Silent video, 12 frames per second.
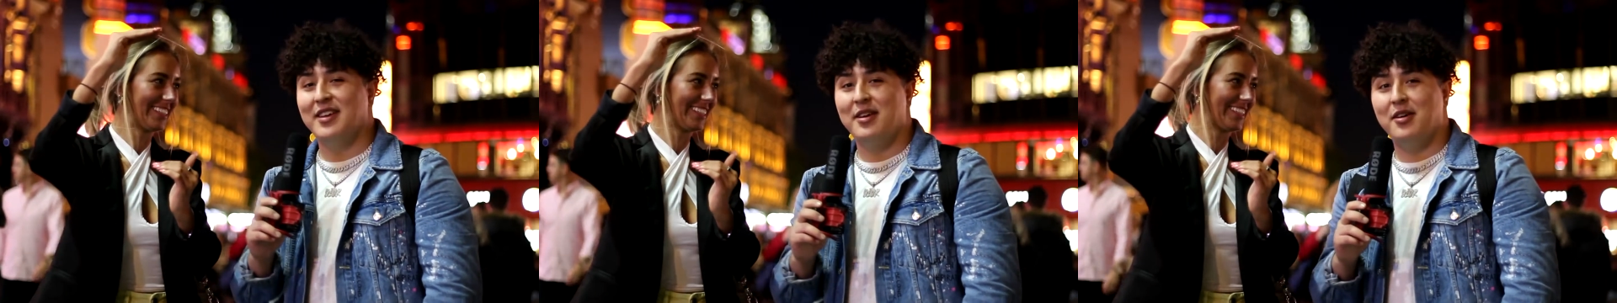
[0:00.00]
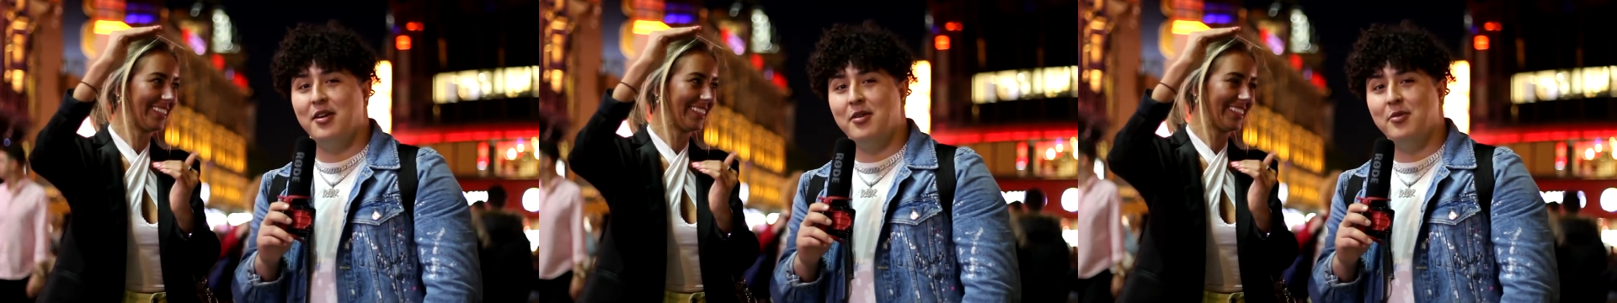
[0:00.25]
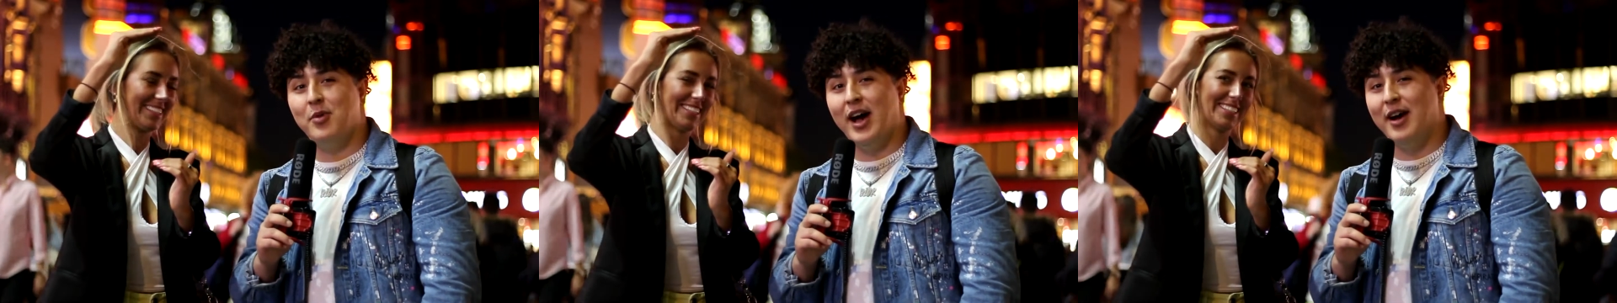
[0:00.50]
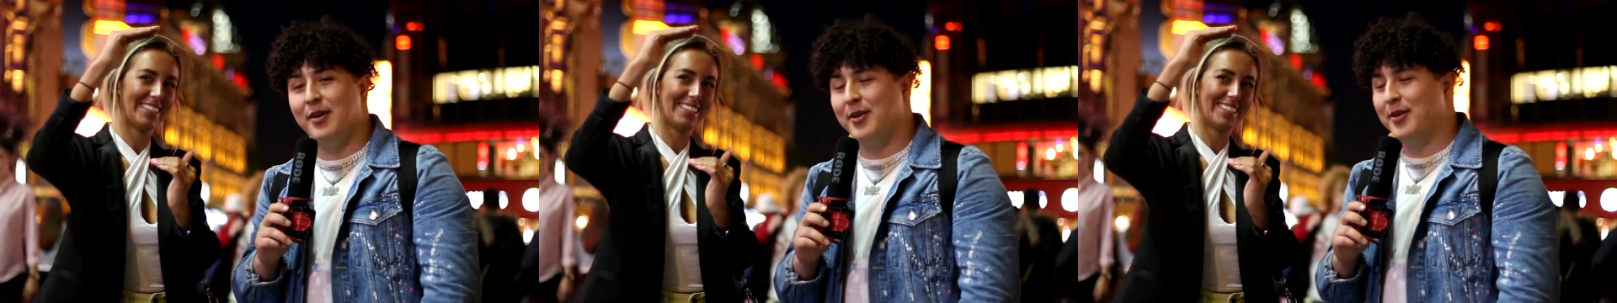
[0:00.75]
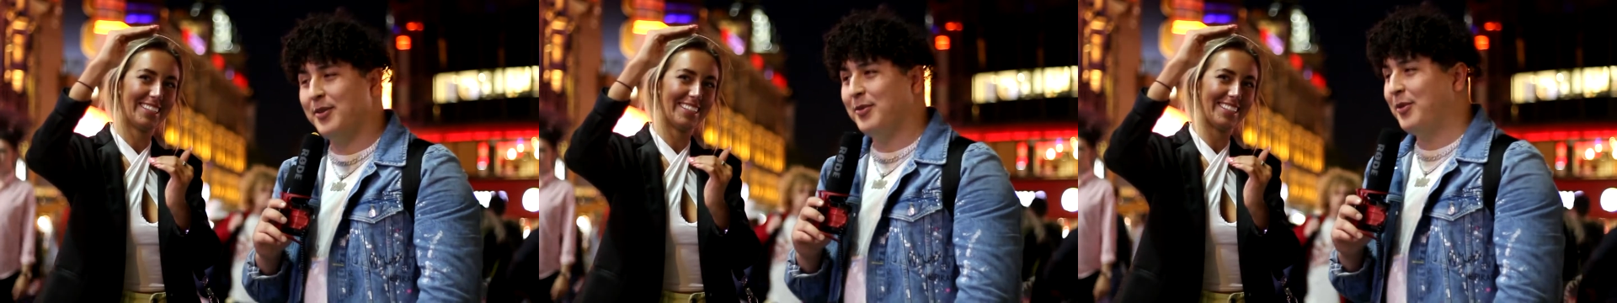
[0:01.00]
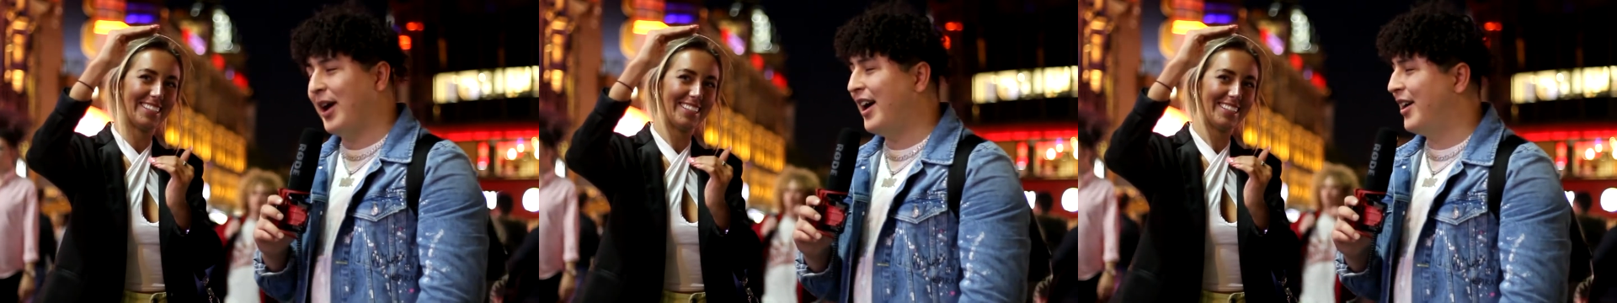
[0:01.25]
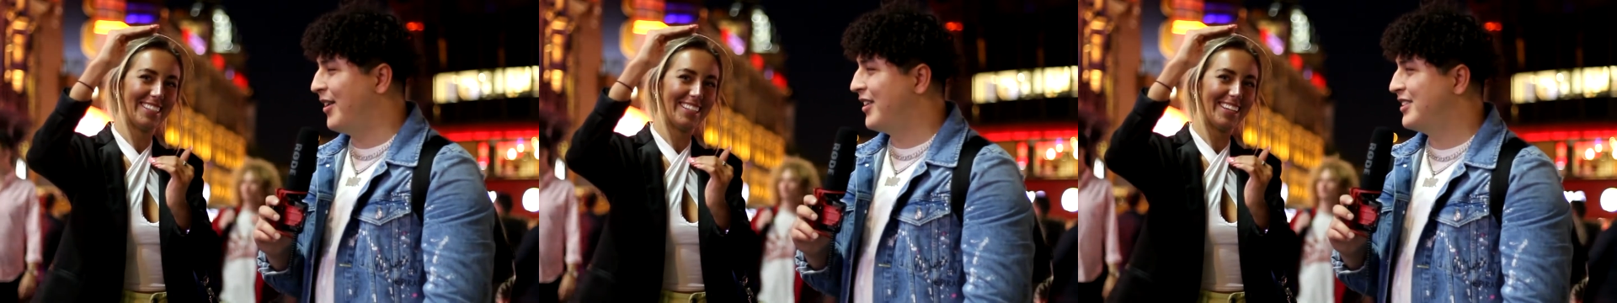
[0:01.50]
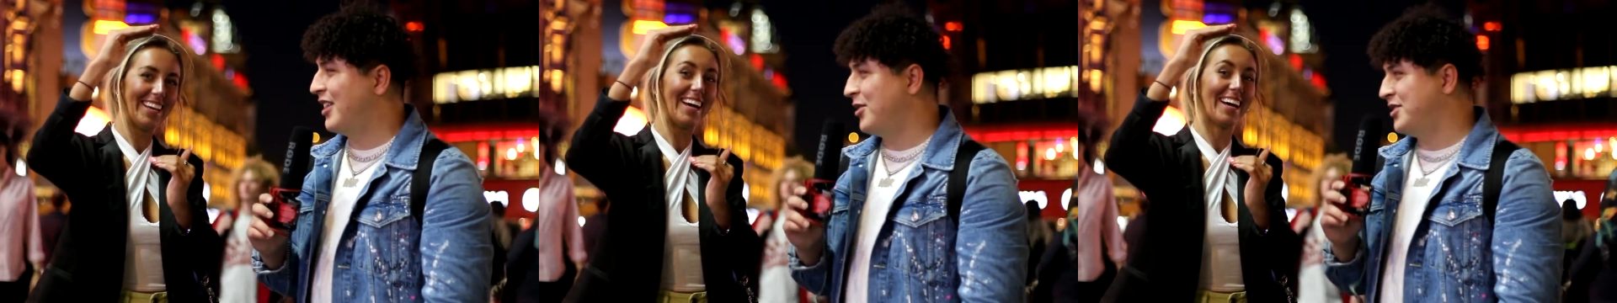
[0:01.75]
Speaker 1: Oh wow,
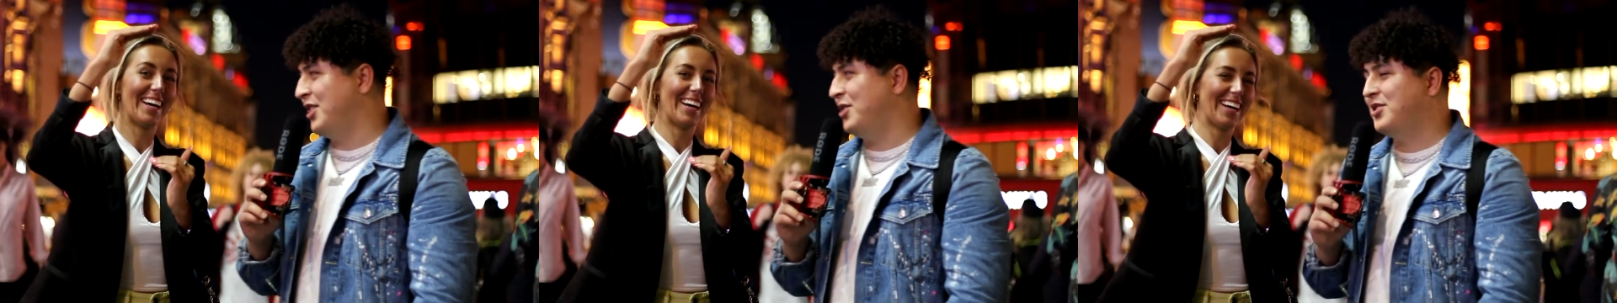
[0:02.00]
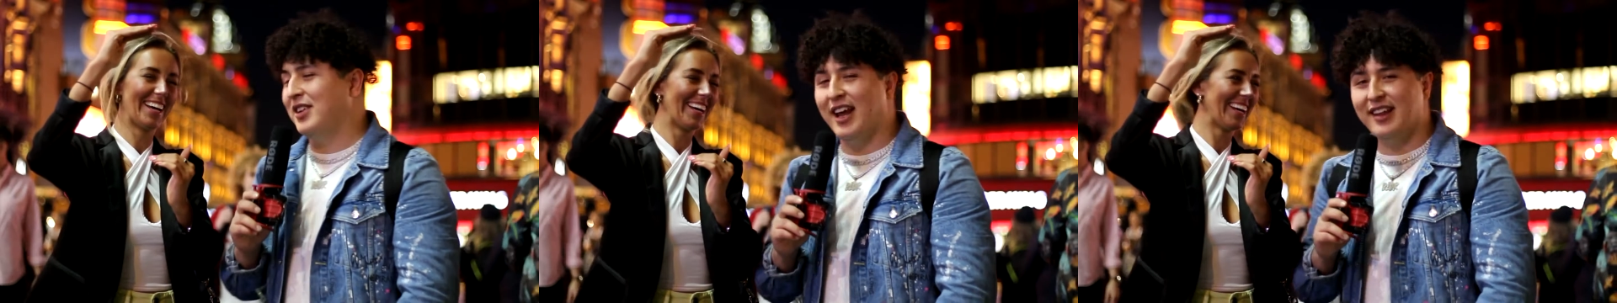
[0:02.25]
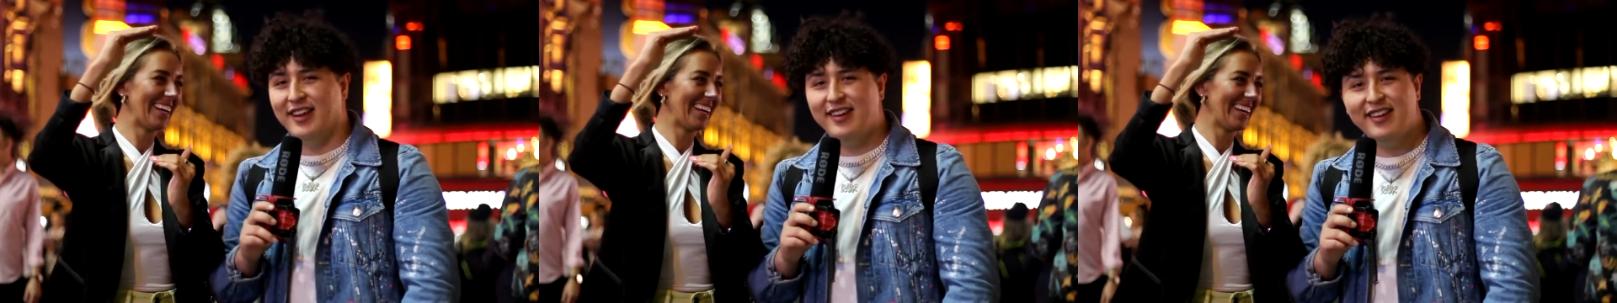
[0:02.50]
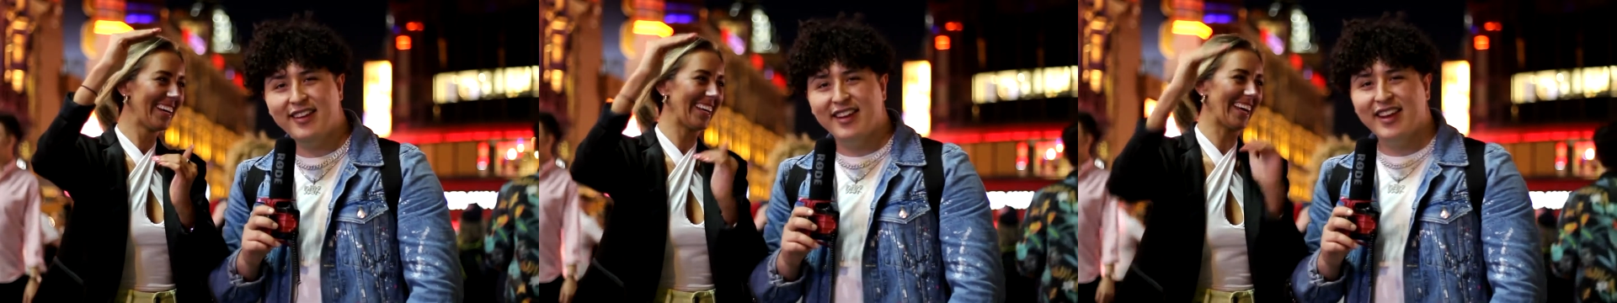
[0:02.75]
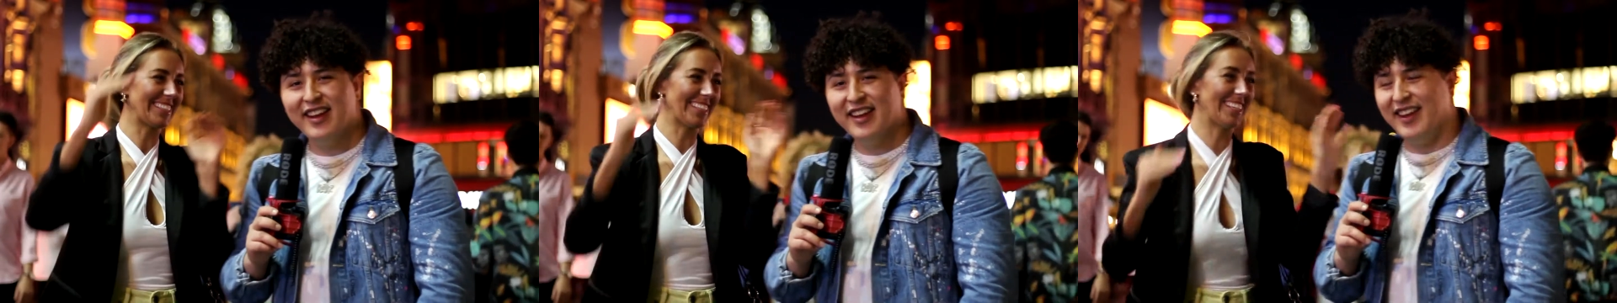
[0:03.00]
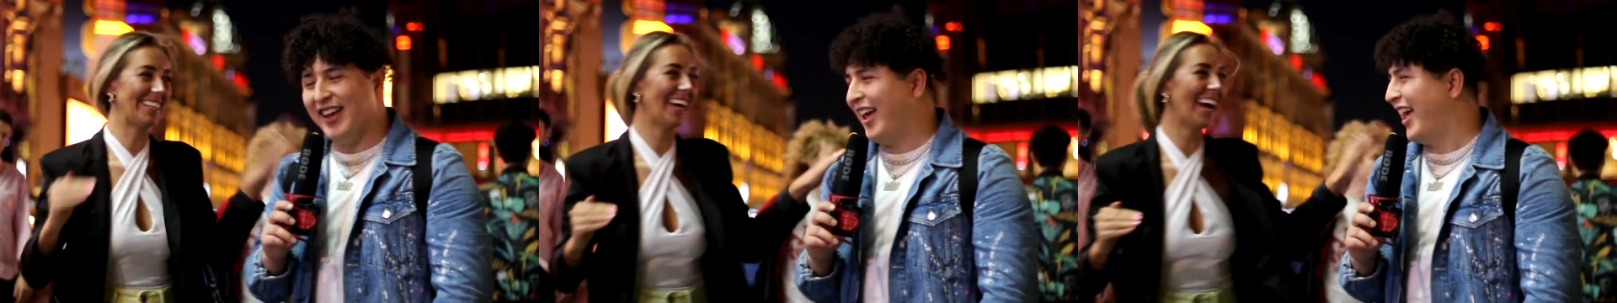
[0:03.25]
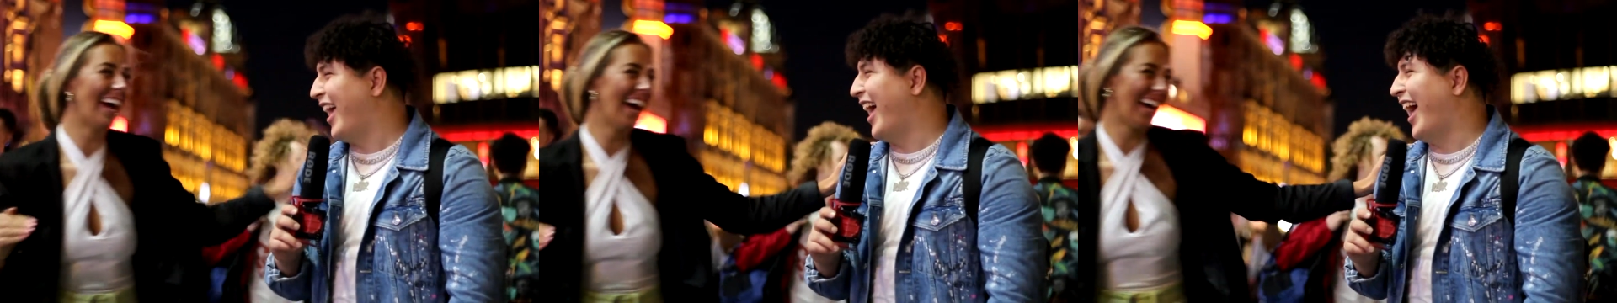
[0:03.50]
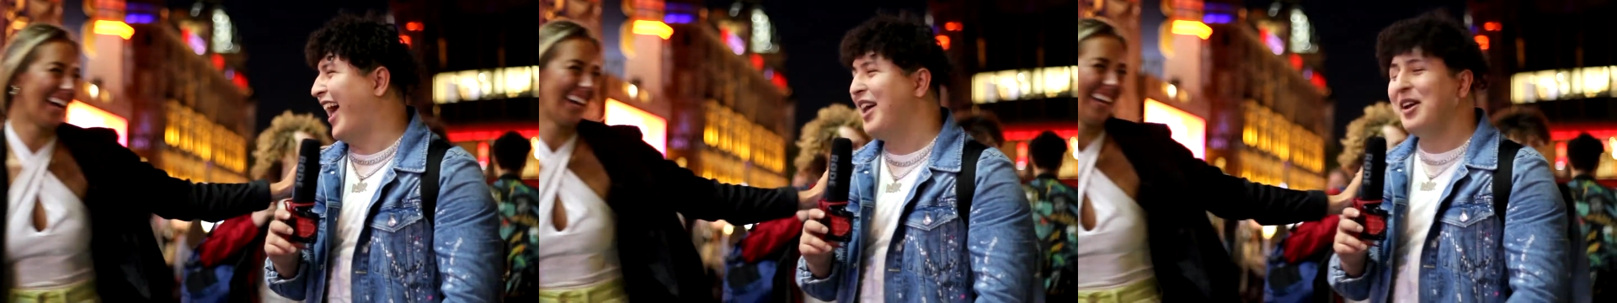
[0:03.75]
wow. So I'll see you tonight then. Yeah,
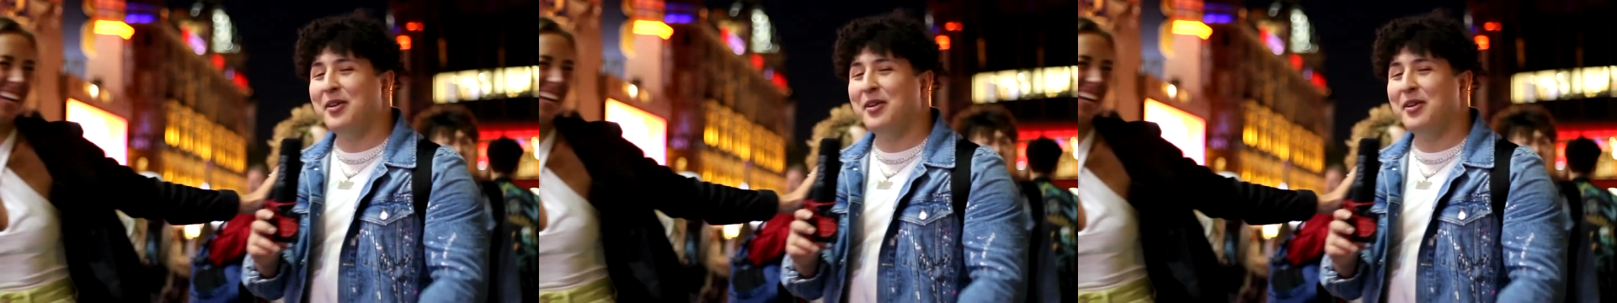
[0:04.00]
see.